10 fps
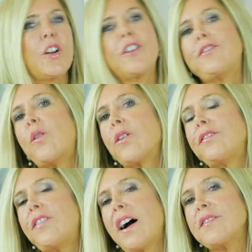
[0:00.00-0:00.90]
cook 4,
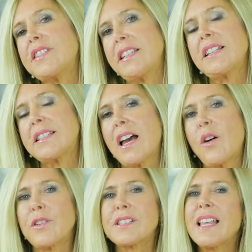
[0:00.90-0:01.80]
5, 6
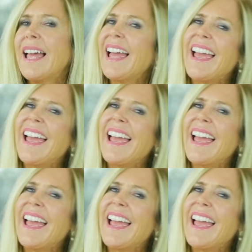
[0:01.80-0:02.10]
hours,